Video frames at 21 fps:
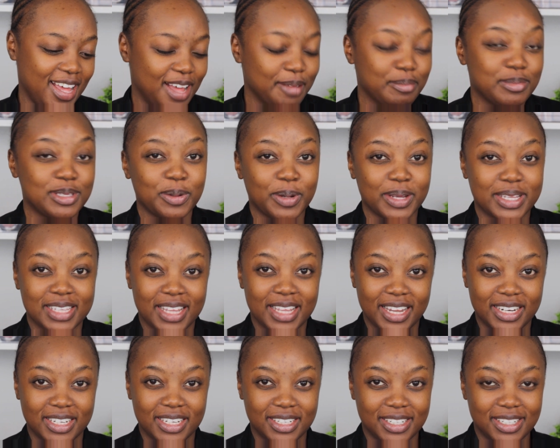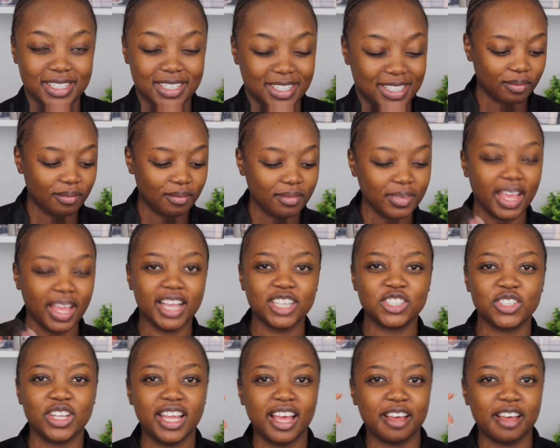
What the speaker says: I'm so excited. Actually,